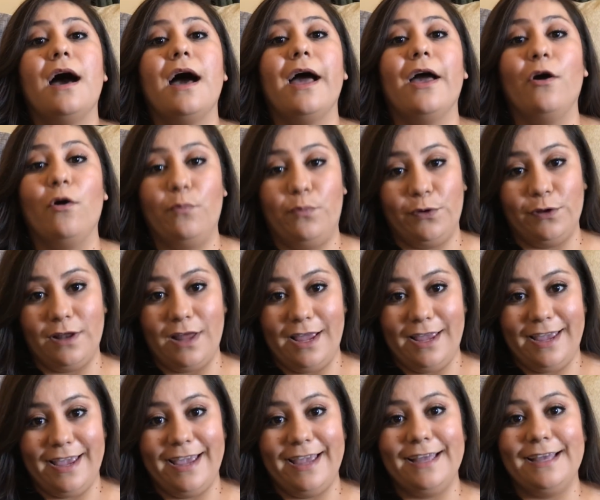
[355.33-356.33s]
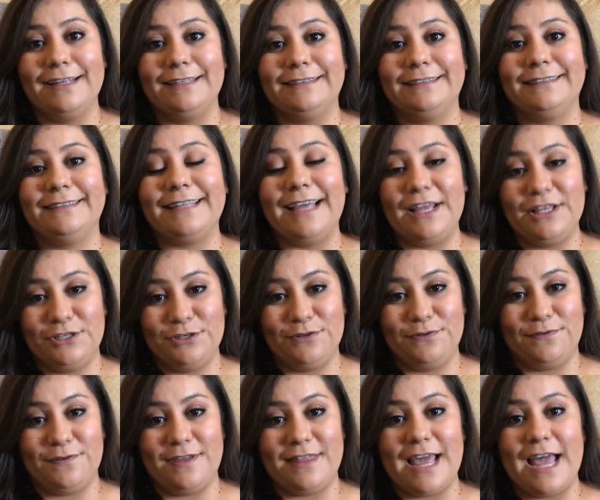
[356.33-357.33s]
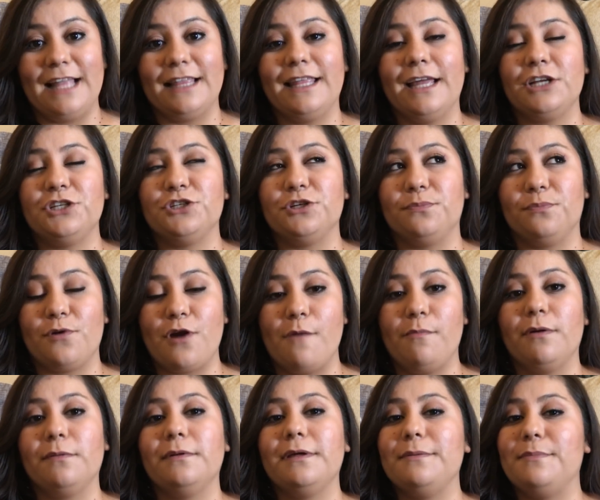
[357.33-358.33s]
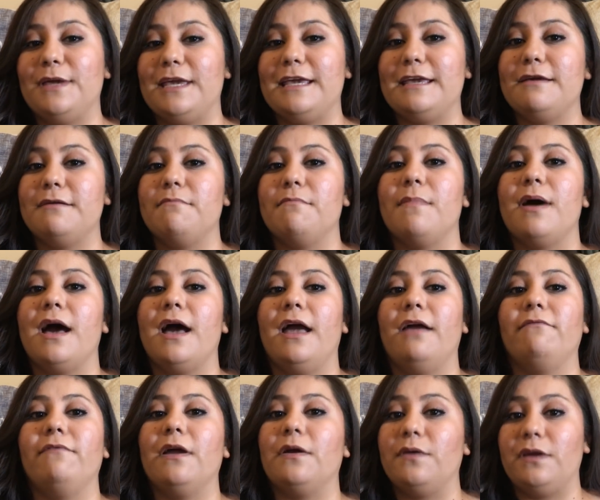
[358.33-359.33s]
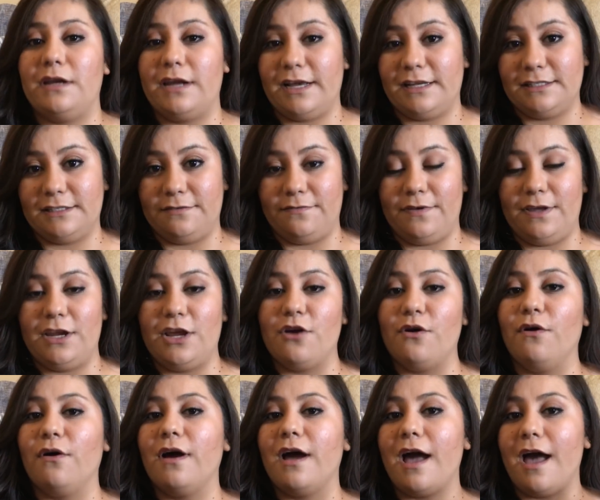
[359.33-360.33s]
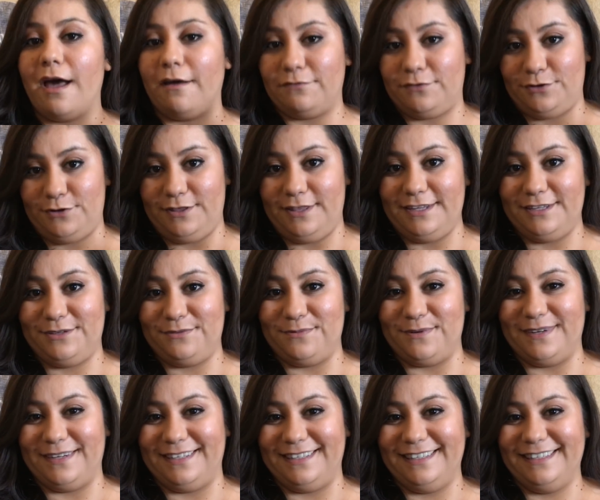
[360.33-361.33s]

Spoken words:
I hope you like it. Stay tuned for that. That should probably be my very next video after this one.